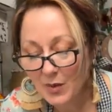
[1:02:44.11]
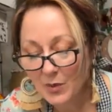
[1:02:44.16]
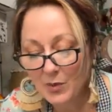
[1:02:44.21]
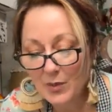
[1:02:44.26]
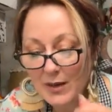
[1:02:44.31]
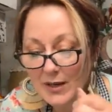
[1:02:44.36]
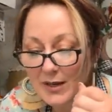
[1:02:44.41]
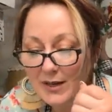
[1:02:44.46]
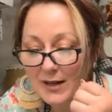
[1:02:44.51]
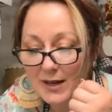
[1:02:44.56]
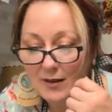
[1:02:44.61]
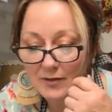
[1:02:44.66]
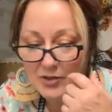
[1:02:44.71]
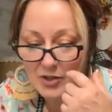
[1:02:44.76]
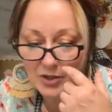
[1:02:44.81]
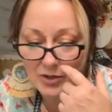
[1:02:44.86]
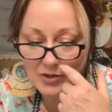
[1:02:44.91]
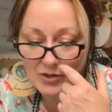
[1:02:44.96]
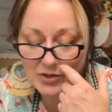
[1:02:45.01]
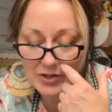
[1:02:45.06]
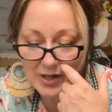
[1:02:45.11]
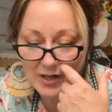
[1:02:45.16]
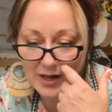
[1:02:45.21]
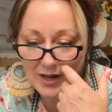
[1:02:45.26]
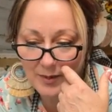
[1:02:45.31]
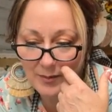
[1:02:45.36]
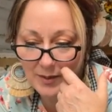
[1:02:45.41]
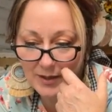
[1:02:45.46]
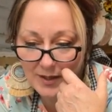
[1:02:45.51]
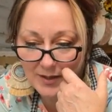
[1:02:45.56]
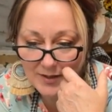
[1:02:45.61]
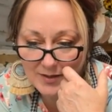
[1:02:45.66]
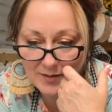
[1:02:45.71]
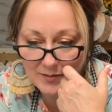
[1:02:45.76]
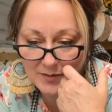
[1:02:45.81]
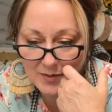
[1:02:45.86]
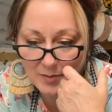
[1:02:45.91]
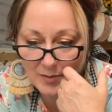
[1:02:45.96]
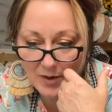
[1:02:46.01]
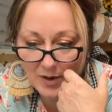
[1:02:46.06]
We didn't have church tonight because
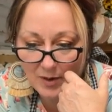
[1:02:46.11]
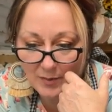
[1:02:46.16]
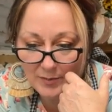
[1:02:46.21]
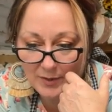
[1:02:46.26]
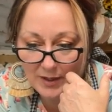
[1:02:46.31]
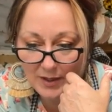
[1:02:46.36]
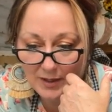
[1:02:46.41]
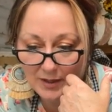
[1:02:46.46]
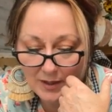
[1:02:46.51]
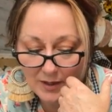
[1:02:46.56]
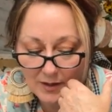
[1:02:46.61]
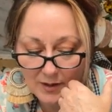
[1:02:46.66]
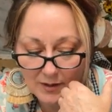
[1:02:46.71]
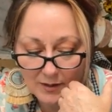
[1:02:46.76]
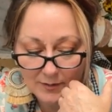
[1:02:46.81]
of tomorrow being